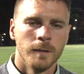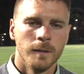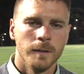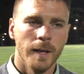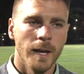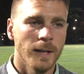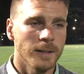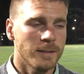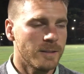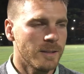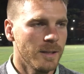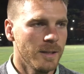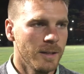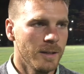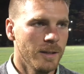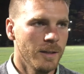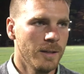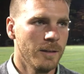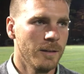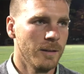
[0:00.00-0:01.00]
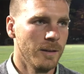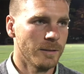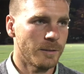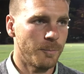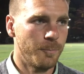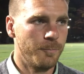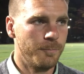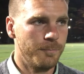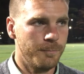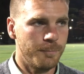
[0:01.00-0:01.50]
Yeah, it's a it's
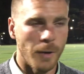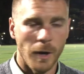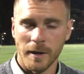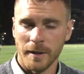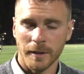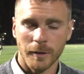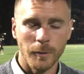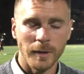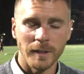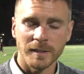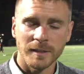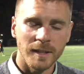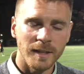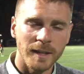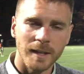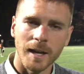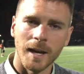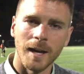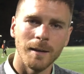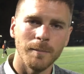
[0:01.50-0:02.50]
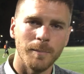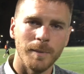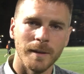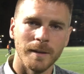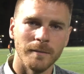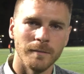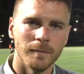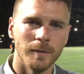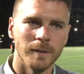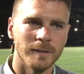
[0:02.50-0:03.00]
part of the Queen City Cup,
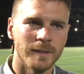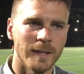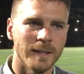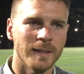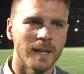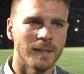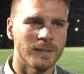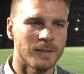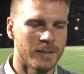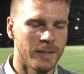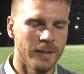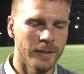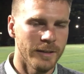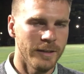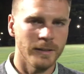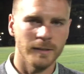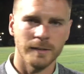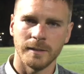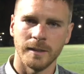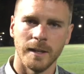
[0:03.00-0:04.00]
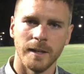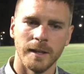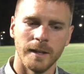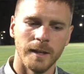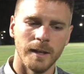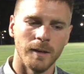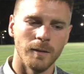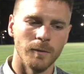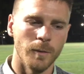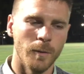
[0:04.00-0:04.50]
and we take that serious, and
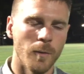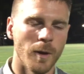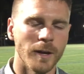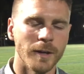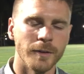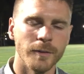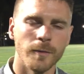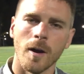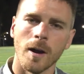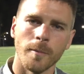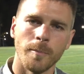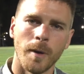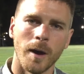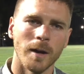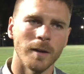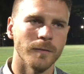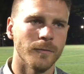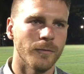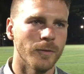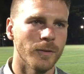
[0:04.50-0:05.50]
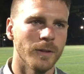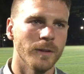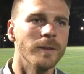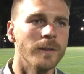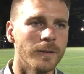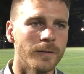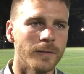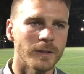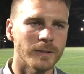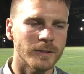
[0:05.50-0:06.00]
uh, we want to do our part for the
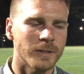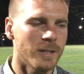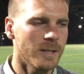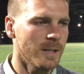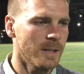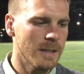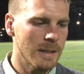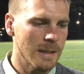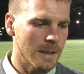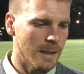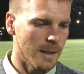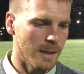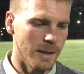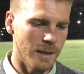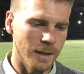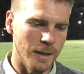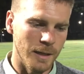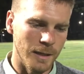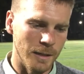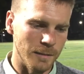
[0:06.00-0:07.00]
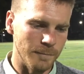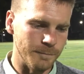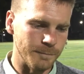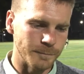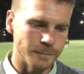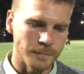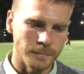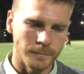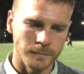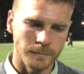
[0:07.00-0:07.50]
university. Um,
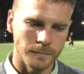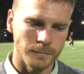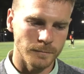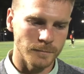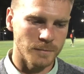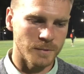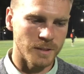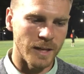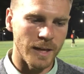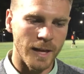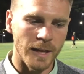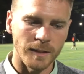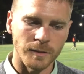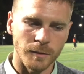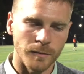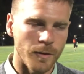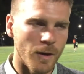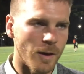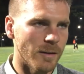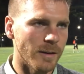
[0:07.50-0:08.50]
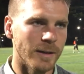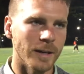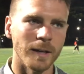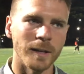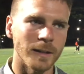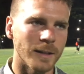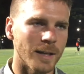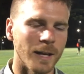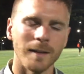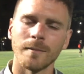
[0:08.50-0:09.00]
St. A's, we've already
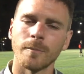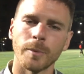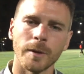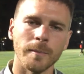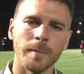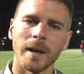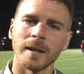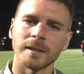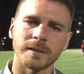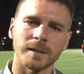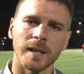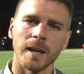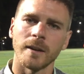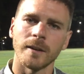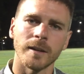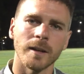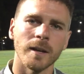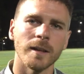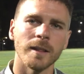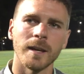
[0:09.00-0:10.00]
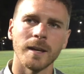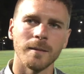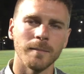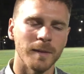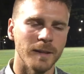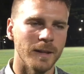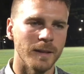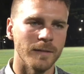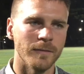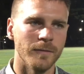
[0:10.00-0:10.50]
done a kind of pre-match scouting on them,
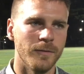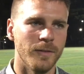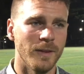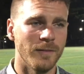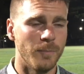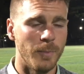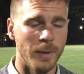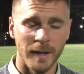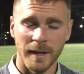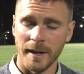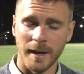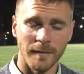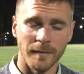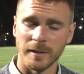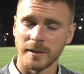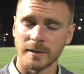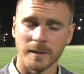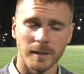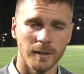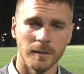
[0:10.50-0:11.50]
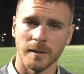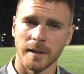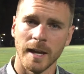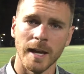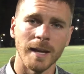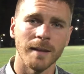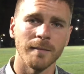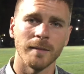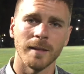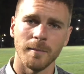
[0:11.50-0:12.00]
and they've, they've been in every single
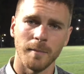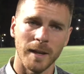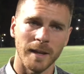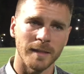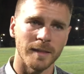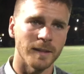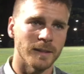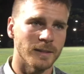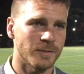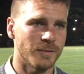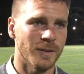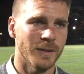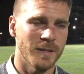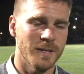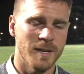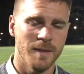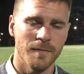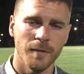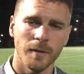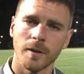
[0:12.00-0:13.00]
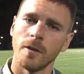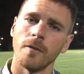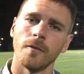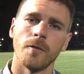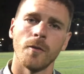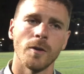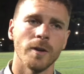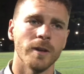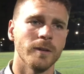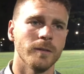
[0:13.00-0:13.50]
game, and they make things very difficult
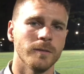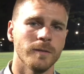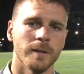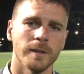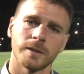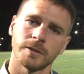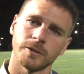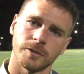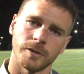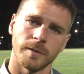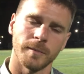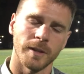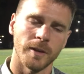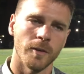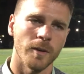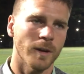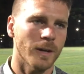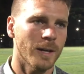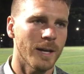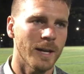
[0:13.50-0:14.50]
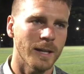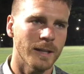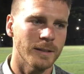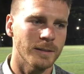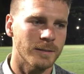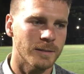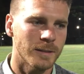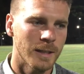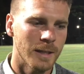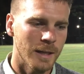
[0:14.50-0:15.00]
for you. They're extremely
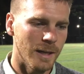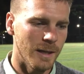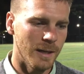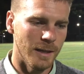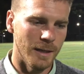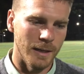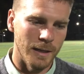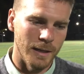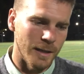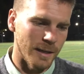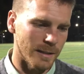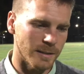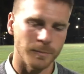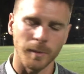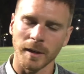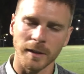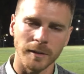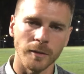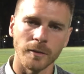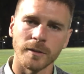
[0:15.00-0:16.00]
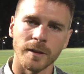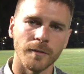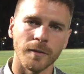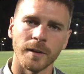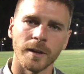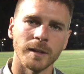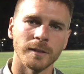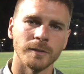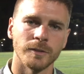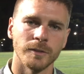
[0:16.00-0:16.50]
organized, uh, and I expect no
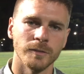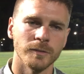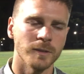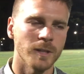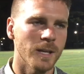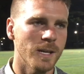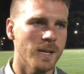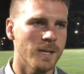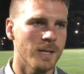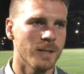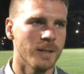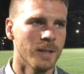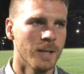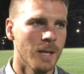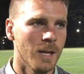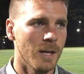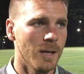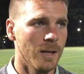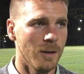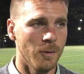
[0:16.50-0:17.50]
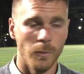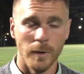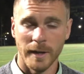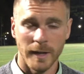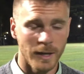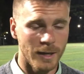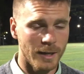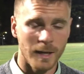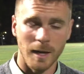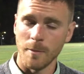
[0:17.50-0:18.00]
different on Tuesday. And uh, we
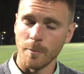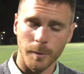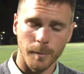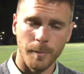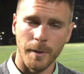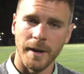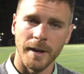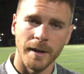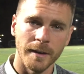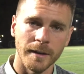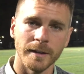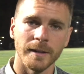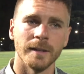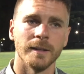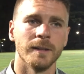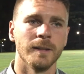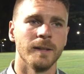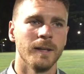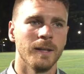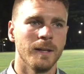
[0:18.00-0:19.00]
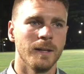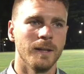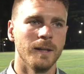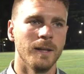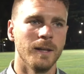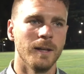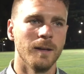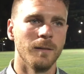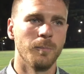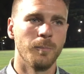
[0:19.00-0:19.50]
got to come prepared and
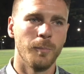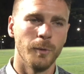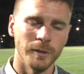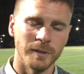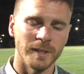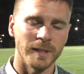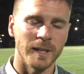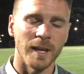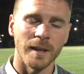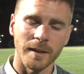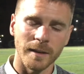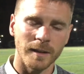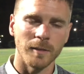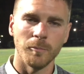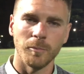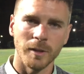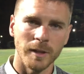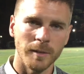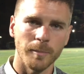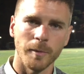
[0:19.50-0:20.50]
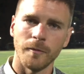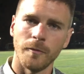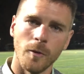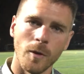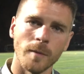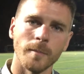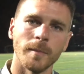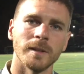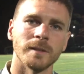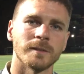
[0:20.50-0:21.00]
uh, put together a complete
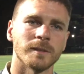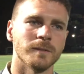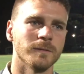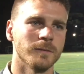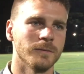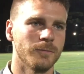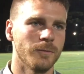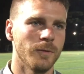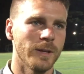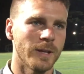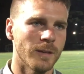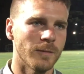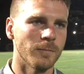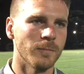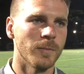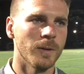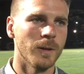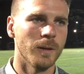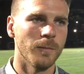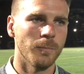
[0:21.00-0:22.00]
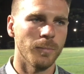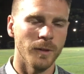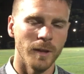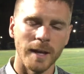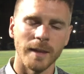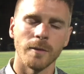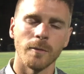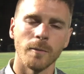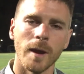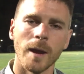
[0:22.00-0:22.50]
performance. And if we can
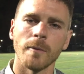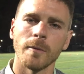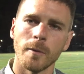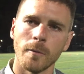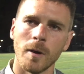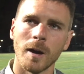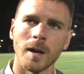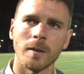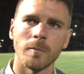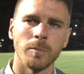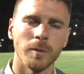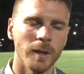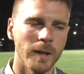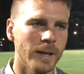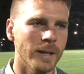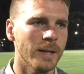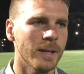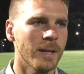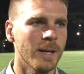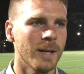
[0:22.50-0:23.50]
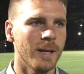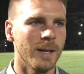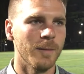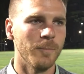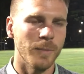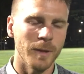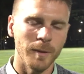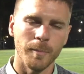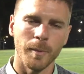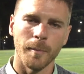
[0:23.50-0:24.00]
play the way we want to play
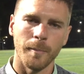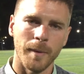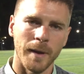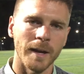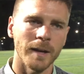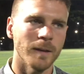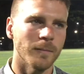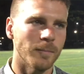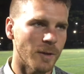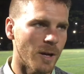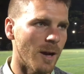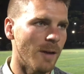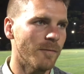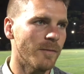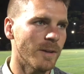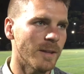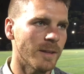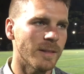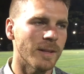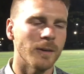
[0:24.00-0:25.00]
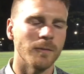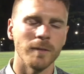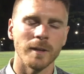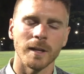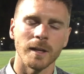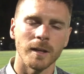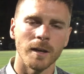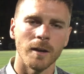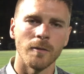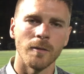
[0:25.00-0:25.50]
and be prepared, I'm confident that we
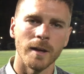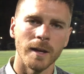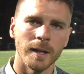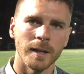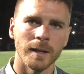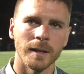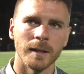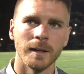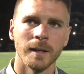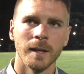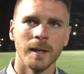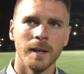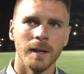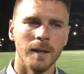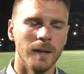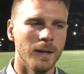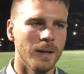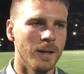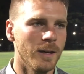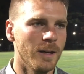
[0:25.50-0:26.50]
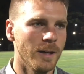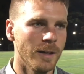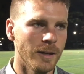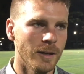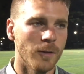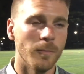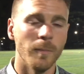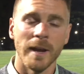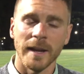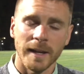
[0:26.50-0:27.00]
can go in and uh, you
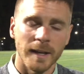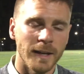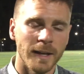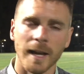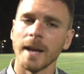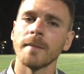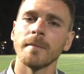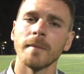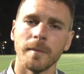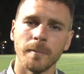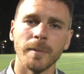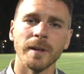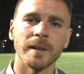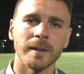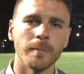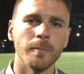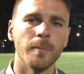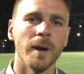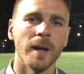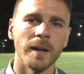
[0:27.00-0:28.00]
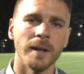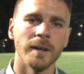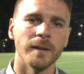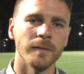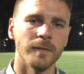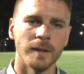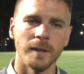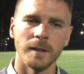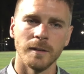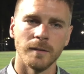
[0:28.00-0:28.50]
know make it a game and be
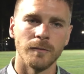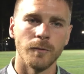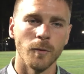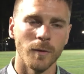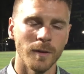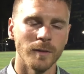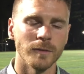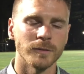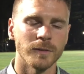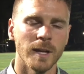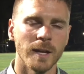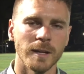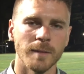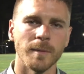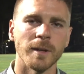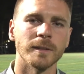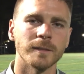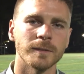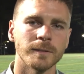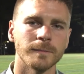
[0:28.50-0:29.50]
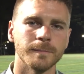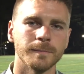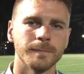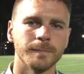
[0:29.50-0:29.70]
competitive uh, for those 90 minutes.